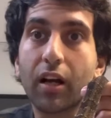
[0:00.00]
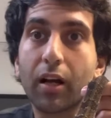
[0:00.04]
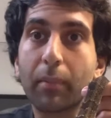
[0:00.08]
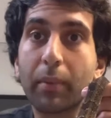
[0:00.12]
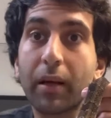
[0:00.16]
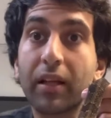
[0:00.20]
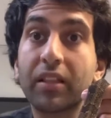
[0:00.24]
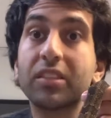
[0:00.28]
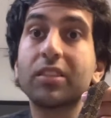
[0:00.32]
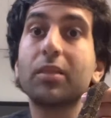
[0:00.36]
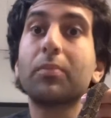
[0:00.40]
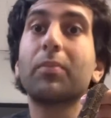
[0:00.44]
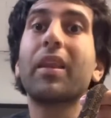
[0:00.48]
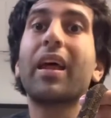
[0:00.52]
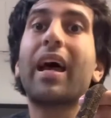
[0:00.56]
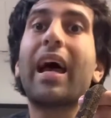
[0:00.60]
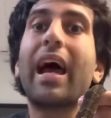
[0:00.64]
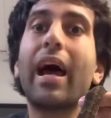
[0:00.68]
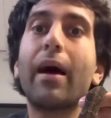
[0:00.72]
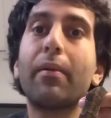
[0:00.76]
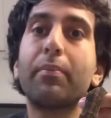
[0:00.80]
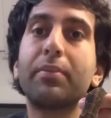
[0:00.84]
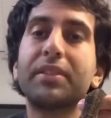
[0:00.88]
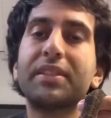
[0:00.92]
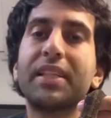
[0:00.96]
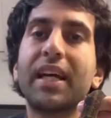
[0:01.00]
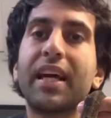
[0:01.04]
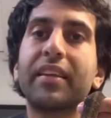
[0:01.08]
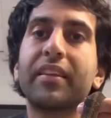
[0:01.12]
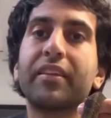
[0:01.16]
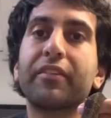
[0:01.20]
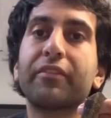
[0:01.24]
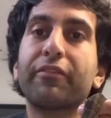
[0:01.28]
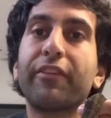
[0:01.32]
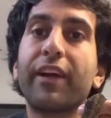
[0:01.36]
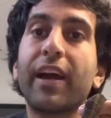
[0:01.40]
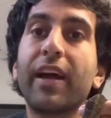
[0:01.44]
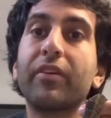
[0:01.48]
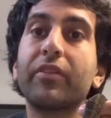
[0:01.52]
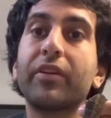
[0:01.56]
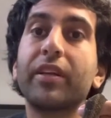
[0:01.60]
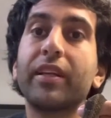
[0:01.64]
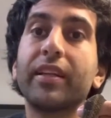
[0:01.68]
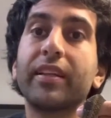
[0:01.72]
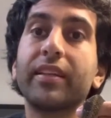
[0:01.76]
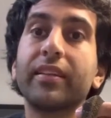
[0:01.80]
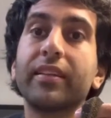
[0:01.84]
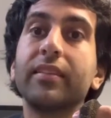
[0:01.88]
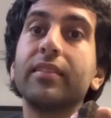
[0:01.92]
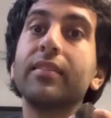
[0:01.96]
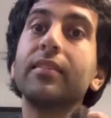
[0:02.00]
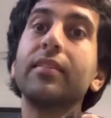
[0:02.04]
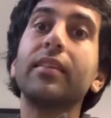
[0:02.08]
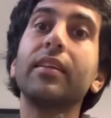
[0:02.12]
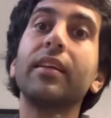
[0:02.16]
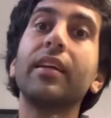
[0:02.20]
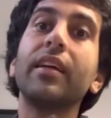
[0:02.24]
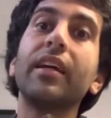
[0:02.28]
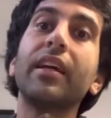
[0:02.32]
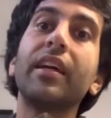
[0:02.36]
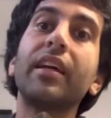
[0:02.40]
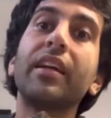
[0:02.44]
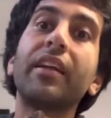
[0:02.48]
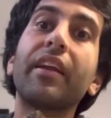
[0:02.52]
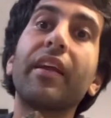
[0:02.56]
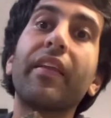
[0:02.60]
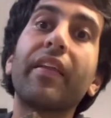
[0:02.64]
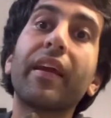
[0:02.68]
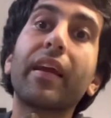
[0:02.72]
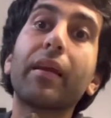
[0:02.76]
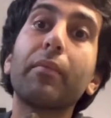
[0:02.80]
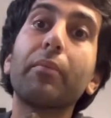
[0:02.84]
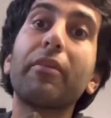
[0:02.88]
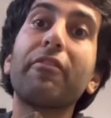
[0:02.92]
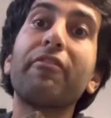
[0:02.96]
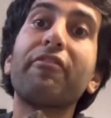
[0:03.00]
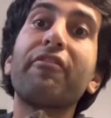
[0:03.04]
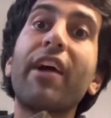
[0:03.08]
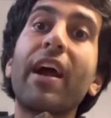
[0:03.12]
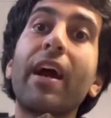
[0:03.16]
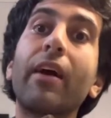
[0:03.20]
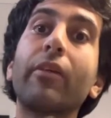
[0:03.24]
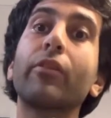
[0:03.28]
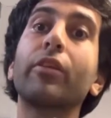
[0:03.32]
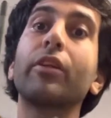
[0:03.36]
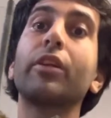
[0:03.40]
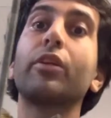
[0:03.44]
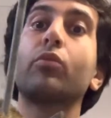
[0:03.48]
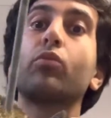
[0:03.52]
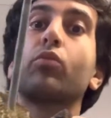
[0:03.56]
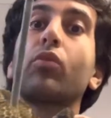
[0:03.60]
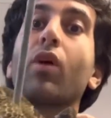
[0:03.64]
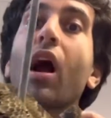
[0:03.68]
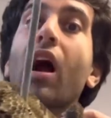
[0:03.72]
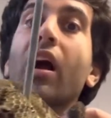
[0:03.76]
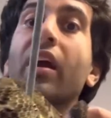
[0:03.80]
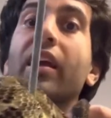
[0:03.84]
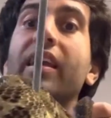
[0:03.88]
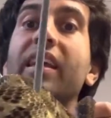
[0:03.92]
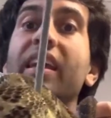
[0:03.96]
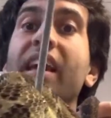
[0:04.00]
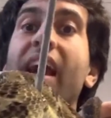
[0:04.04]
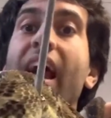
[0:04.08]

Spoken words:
about some of the habitat they're found in. Now, they can be found in rocky